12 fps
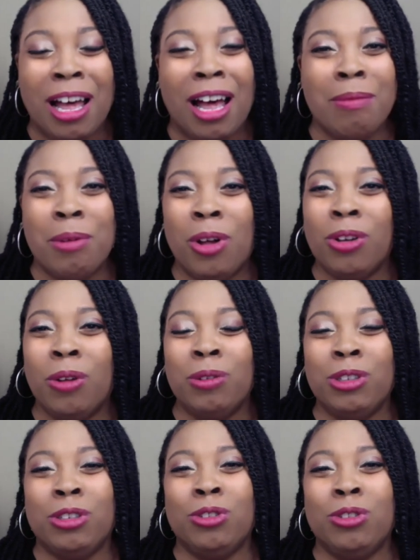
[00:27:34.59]
I'm all
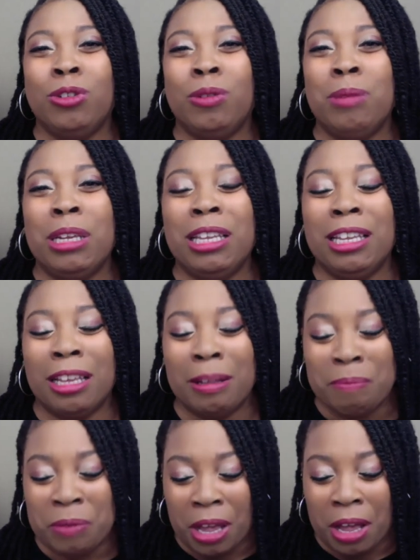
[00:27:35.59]
over social media
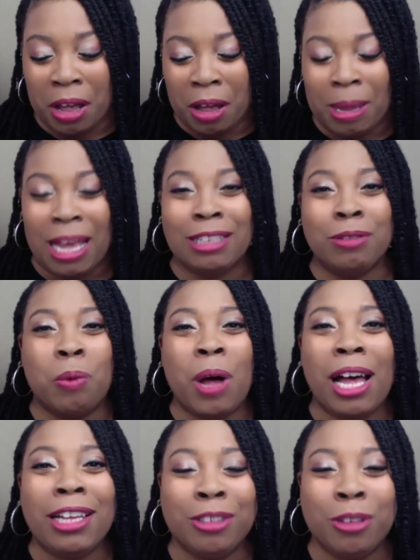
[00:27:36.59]
um, as
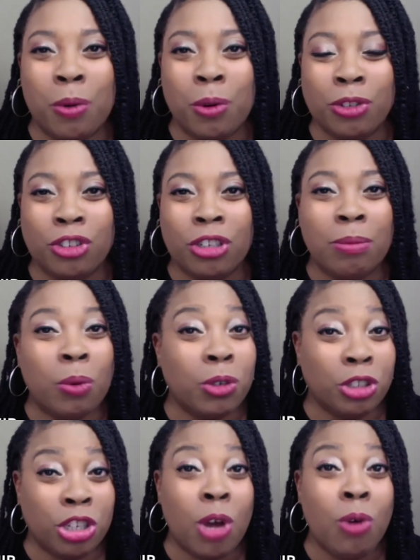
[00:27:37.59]
Wise Courtship or
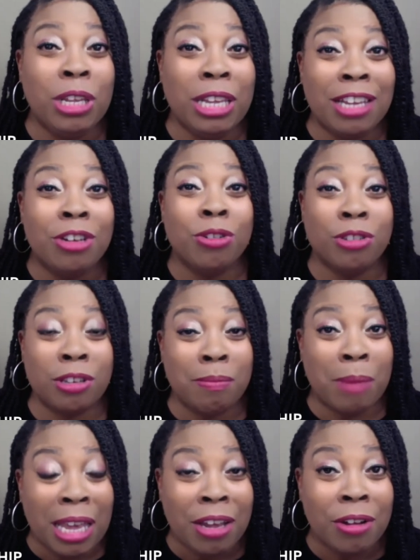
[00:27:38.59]
Toni Henderson
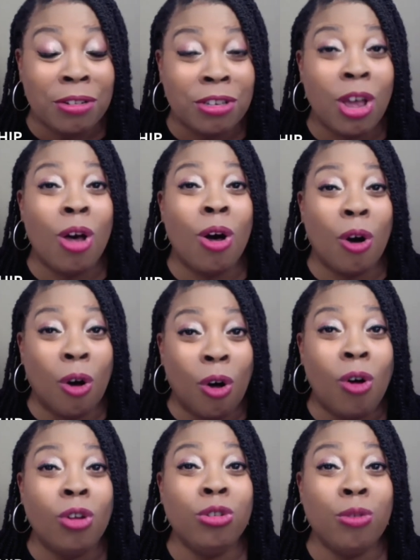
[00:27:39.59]
Mayers.
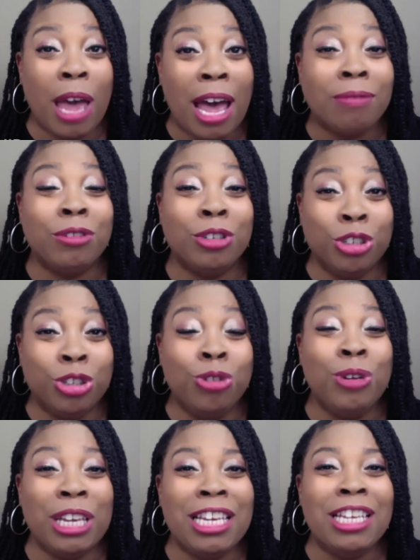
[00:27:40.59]
All you have to
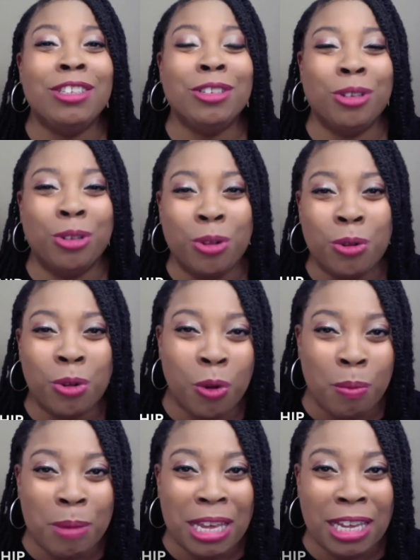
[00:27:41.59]
do is Google
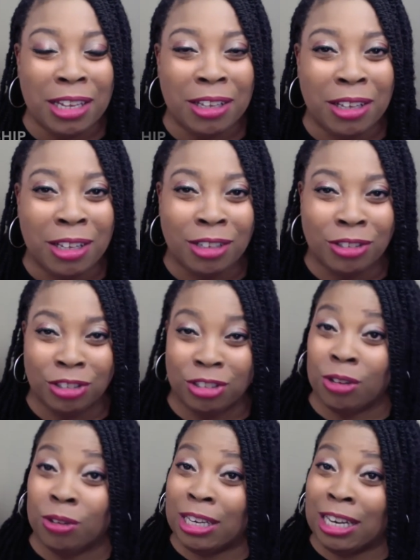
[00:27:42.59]
me. Just
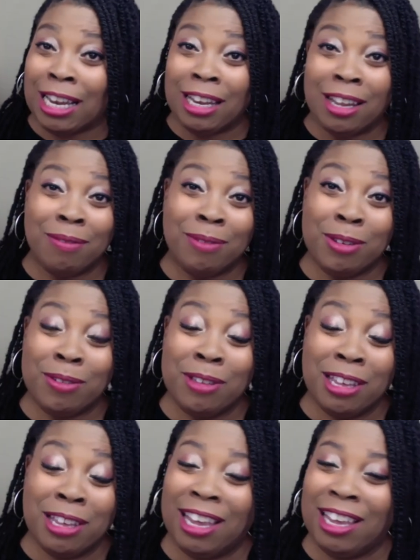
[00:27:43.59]
know that I love you
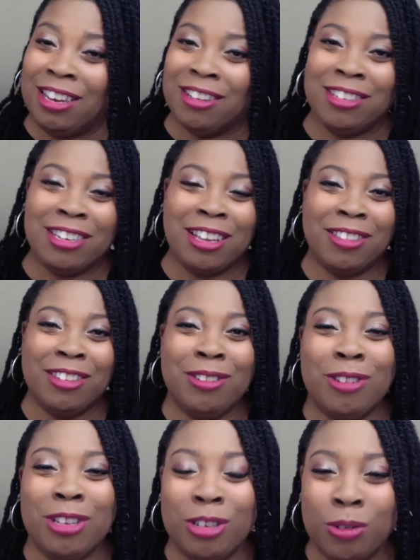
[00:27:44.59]
and there's nothing
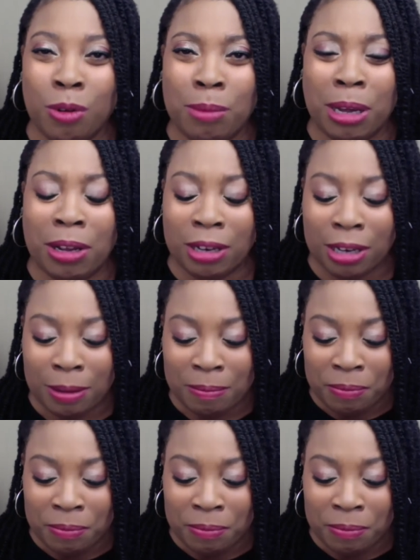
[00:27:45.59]
you can do about it.